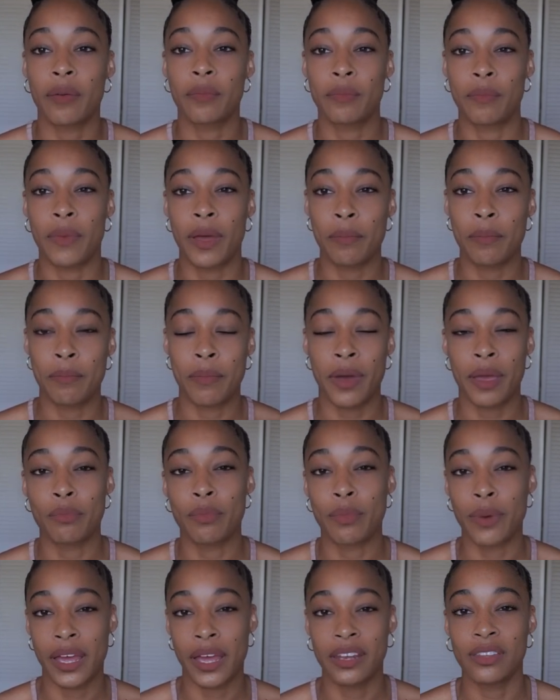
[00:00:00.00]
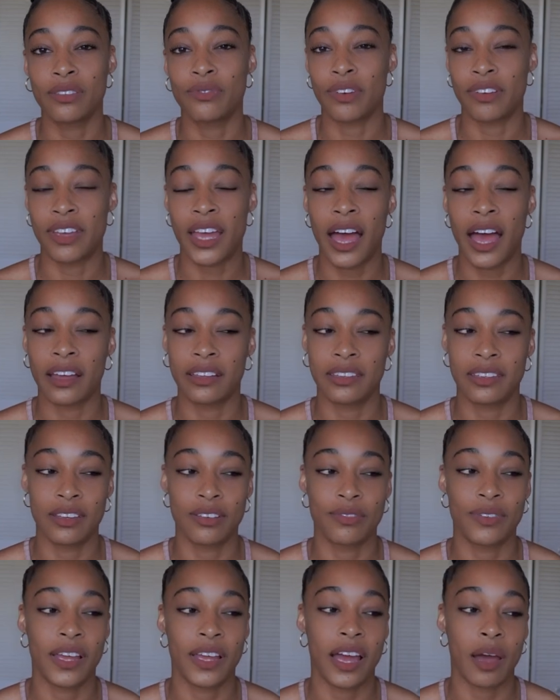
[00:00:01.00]
my mind is very
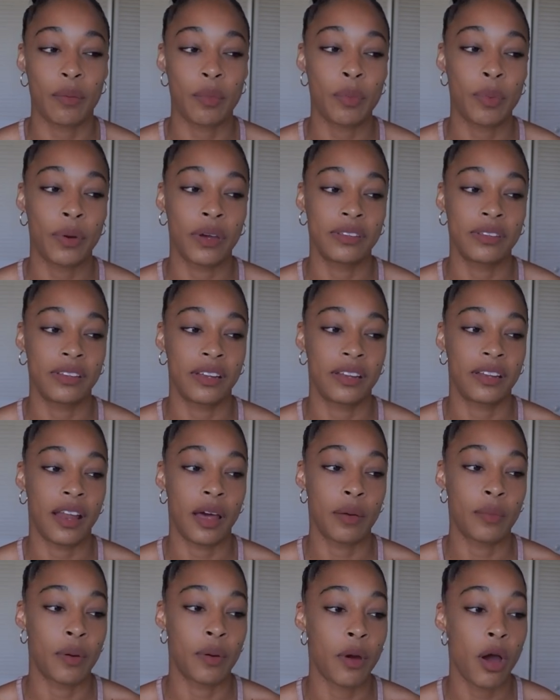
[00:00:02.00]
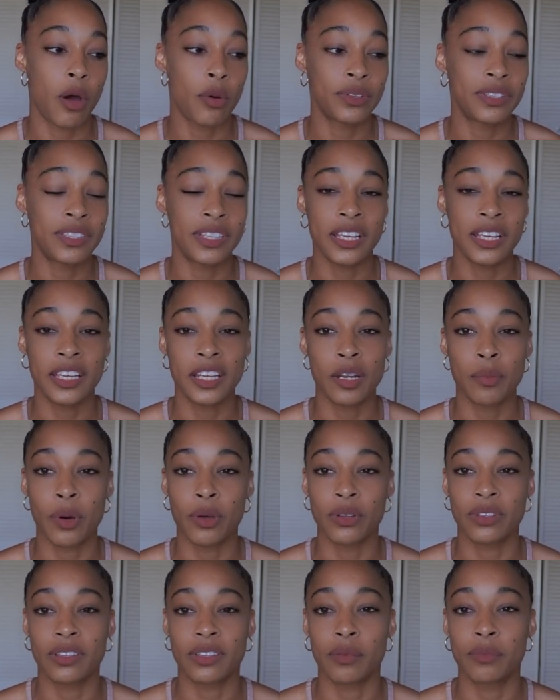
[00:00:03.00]
active. Like I'm a person that I'm always thinking
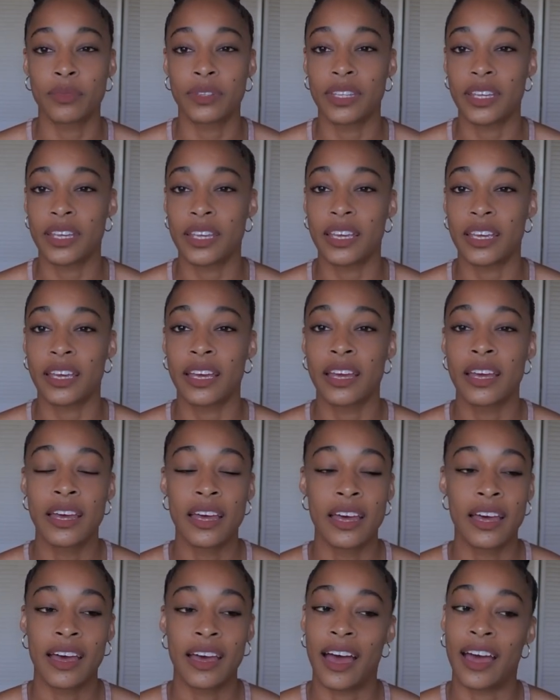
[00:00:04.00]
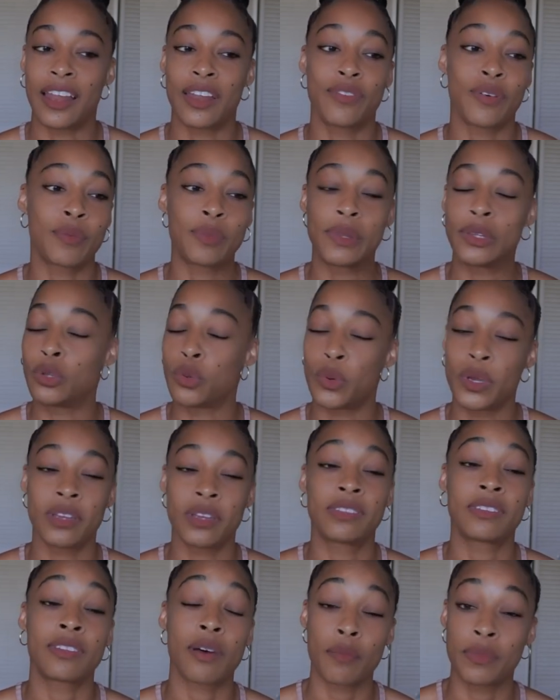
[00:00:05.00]
about something, and if I'm doing
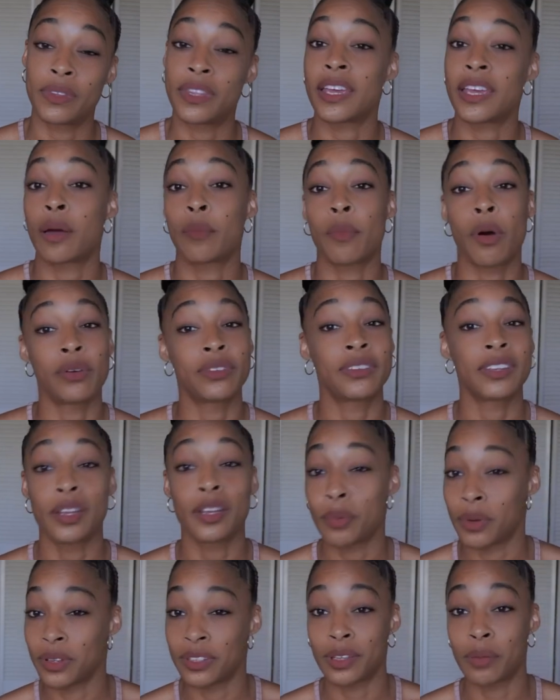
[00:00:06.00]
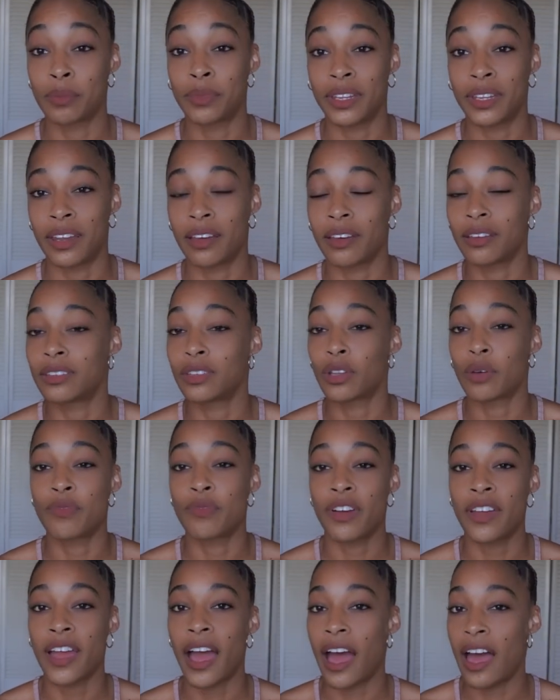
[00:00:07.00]
something, I'm always thinking about something else. So
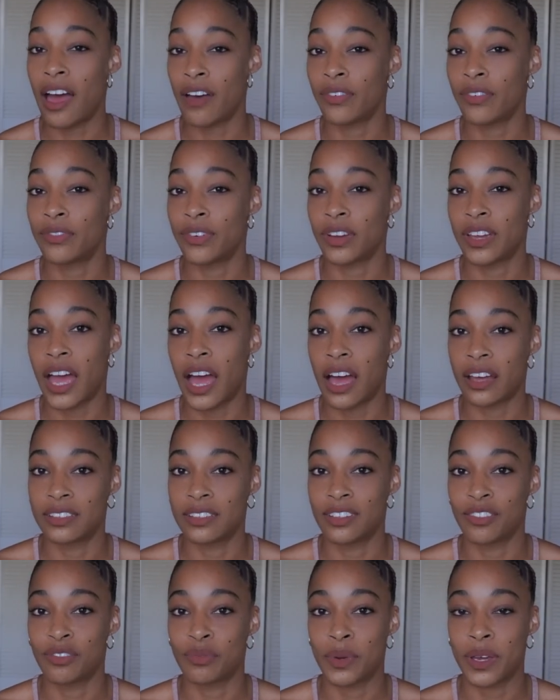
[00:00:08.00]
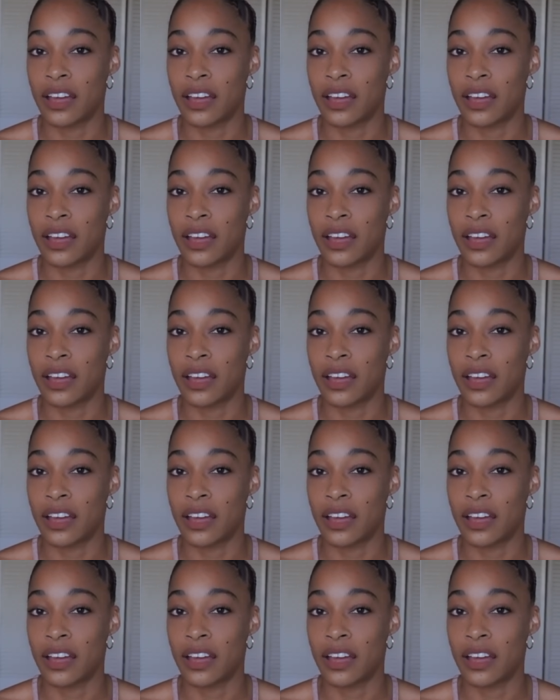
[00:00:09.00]
I have a very active